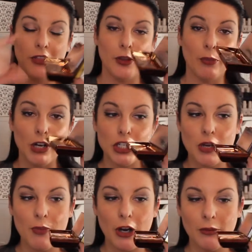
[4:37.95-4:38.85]
The brush
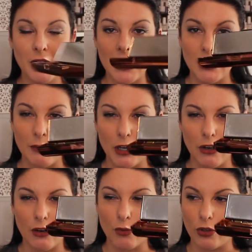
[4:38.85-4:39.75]
compartment in the
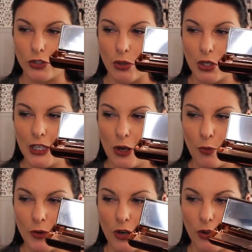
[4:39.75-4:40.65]
mirror will totally
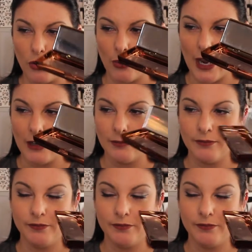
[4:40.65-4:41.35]
open all the way,